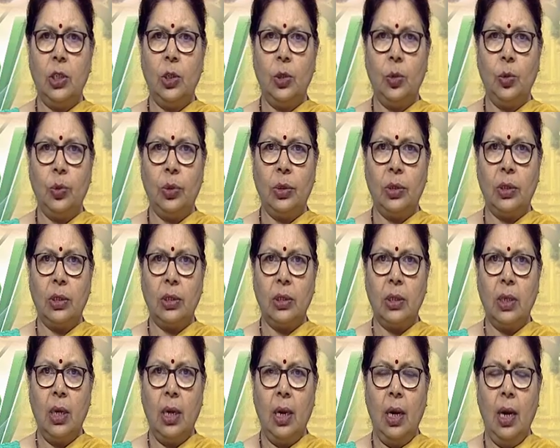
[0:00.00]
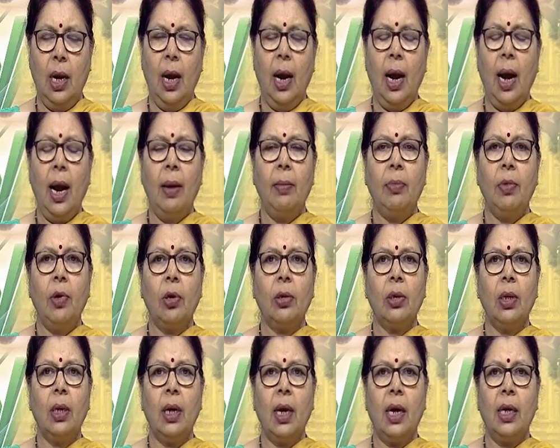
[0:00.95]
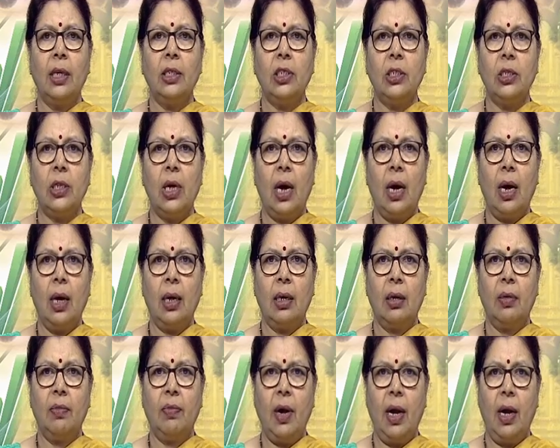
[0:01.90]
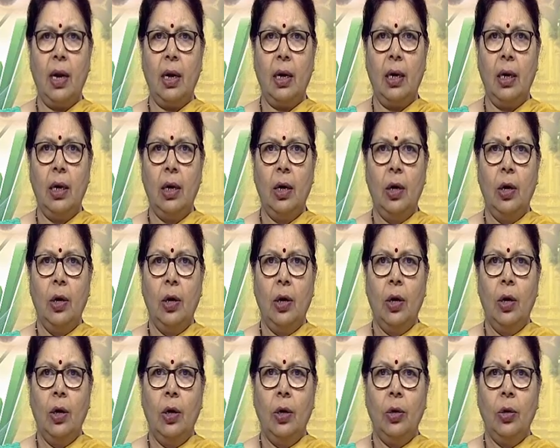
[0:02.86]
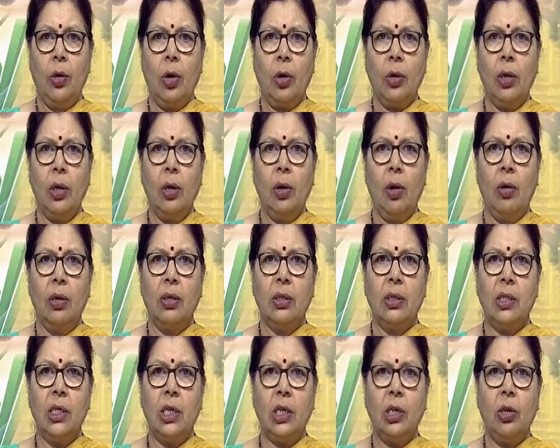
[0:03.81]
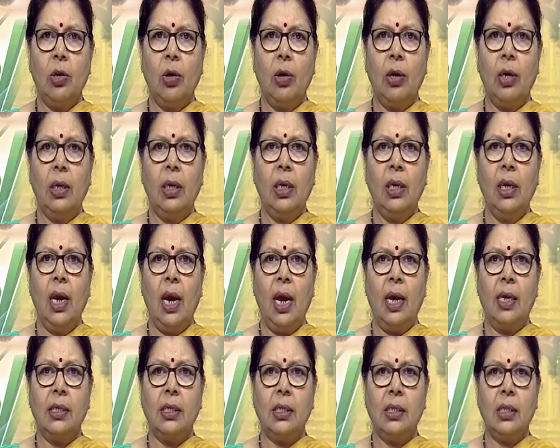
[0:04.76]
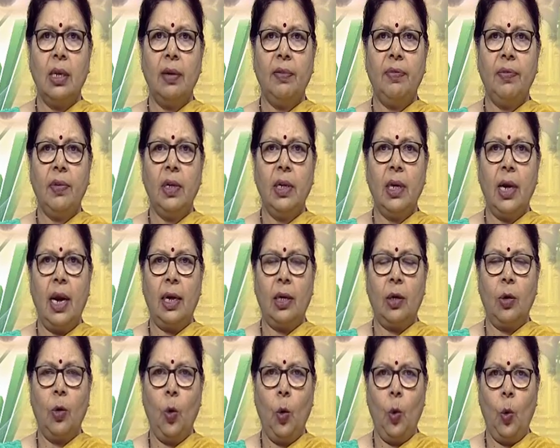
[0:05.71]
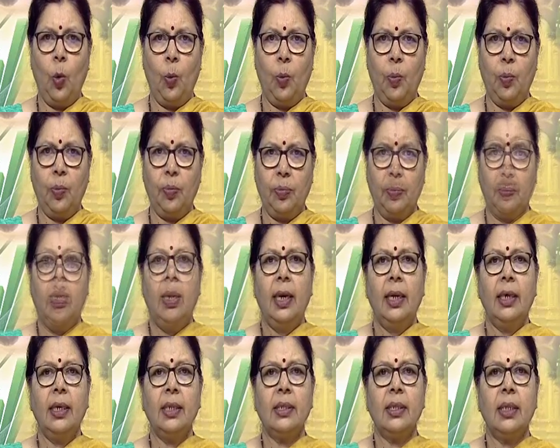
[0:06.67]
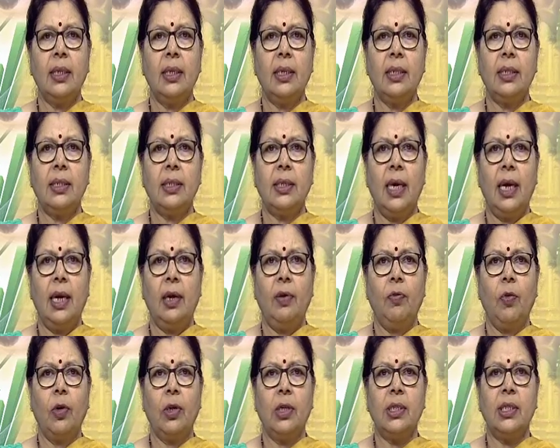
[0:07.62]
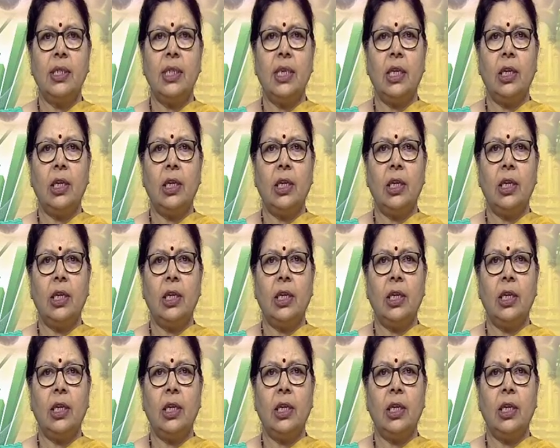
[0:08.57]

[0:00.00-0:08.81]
issues. I am Dr. Anjana Agarwal talking on security and safety at home. Let us understand what is